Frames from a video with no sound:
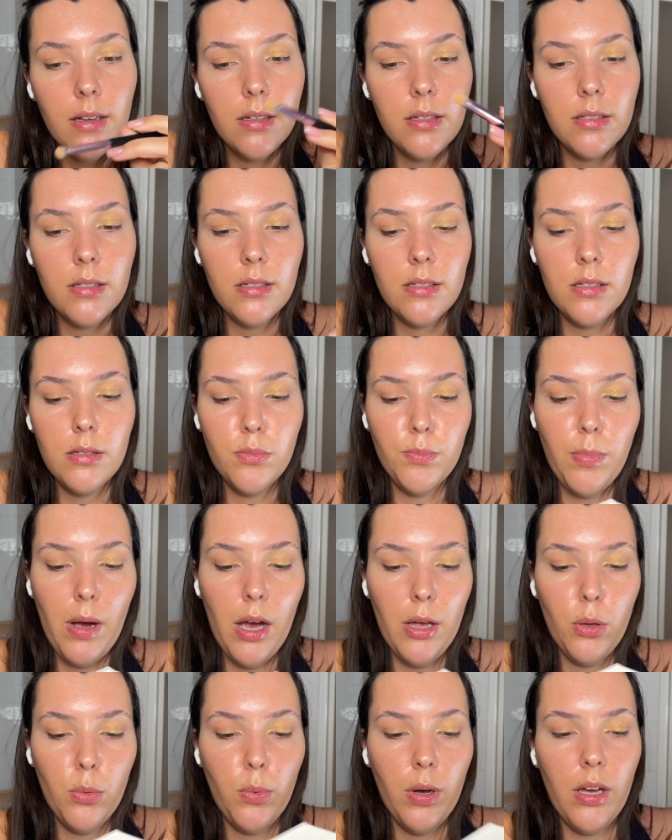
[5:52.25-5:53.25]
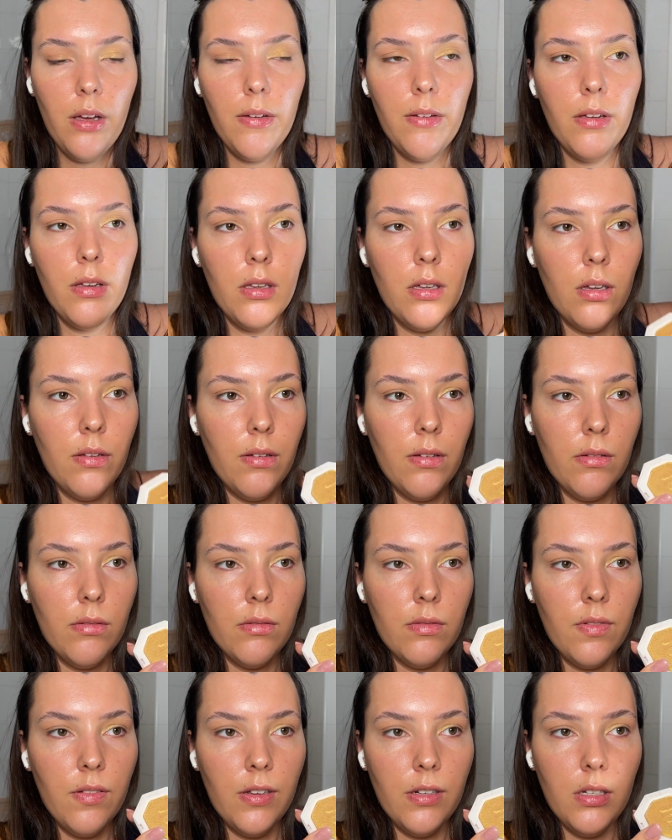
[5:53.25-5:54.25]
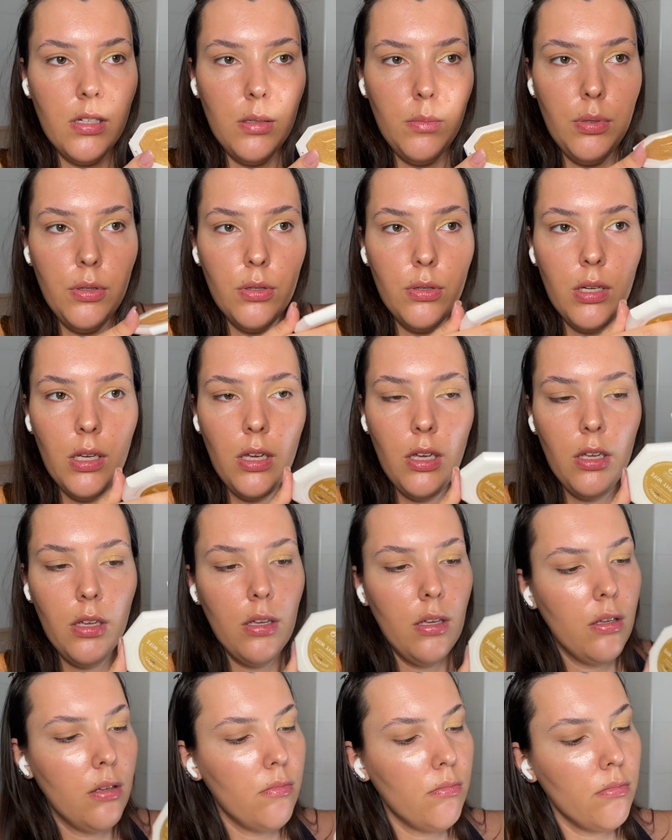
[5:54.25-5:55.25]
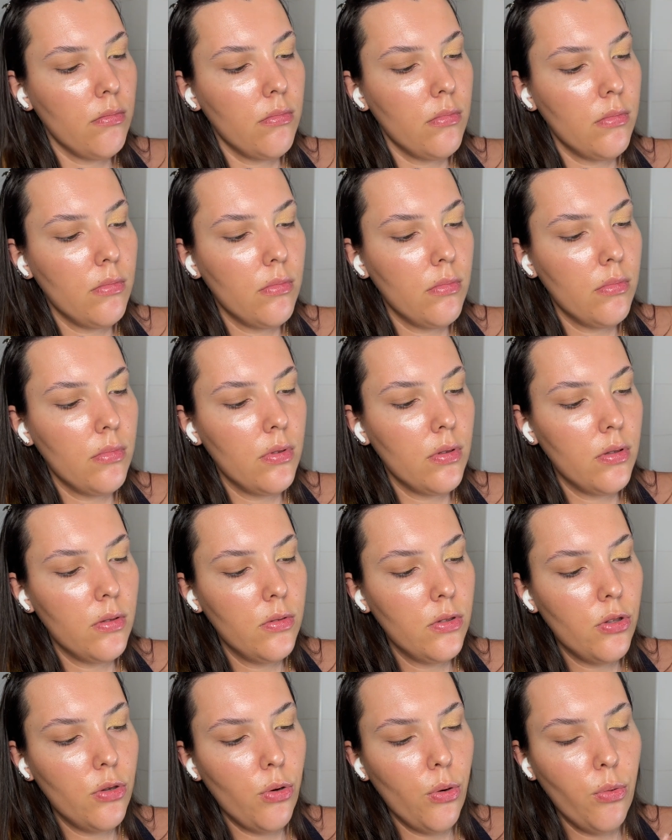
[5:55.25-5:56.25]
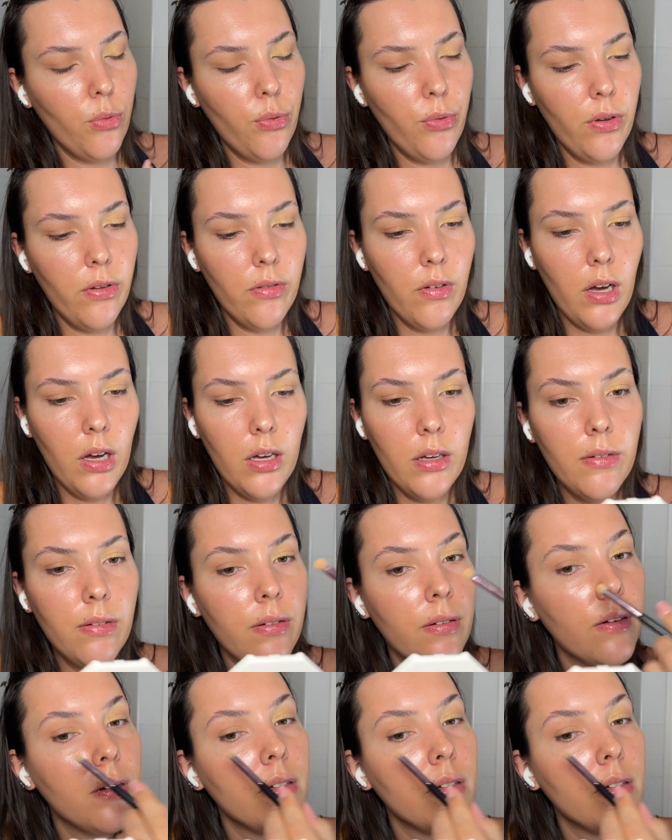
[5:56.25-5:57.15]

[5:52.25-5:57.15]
This is, by the way, Fenty Beauty Trophywife